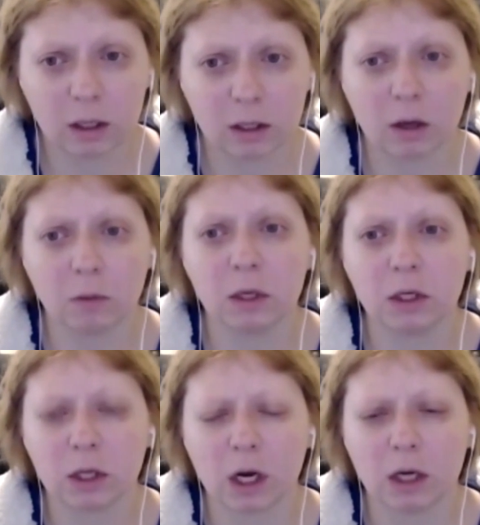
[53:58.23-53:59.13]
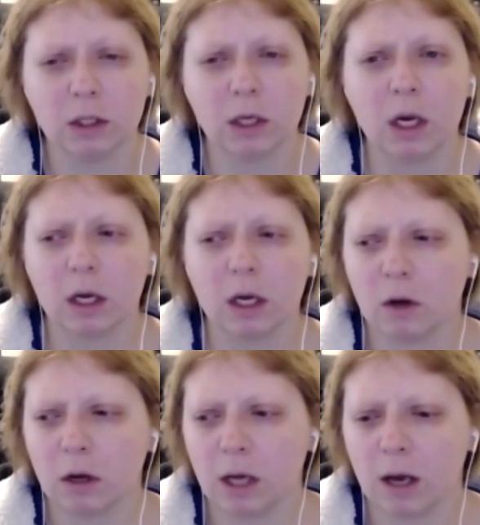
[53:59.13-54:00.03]
and not be judged and
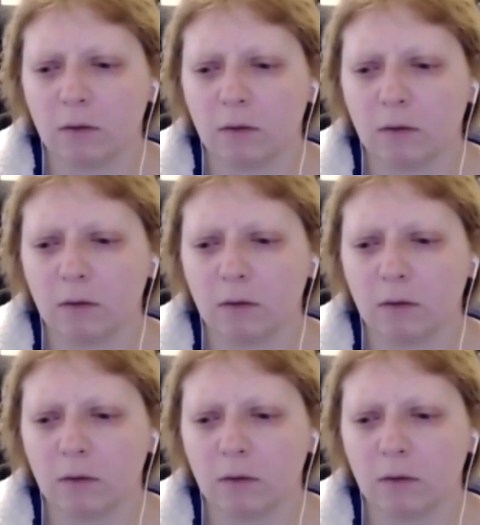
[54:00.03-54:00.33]
not have this